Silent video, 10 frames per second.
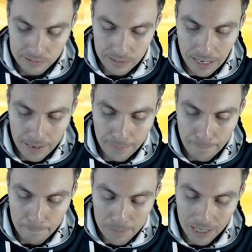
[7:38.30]

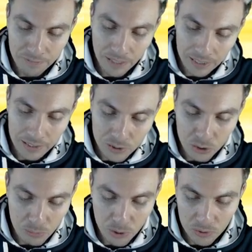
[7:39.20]
um, I feel like the
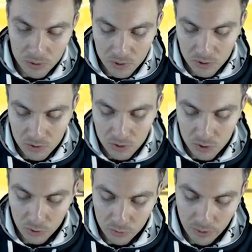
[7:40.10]
Togedemaru is
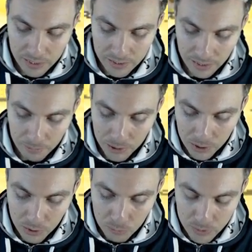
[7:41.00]
so threatened here. We
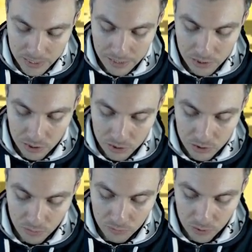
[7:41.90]
could potentially just
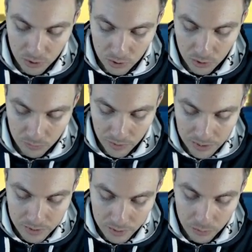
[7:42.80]
go for a knockoff
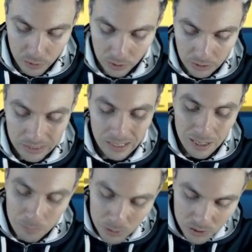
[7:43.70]
into the Lunala.
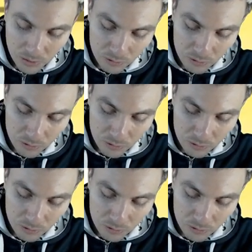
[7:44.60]
Preserve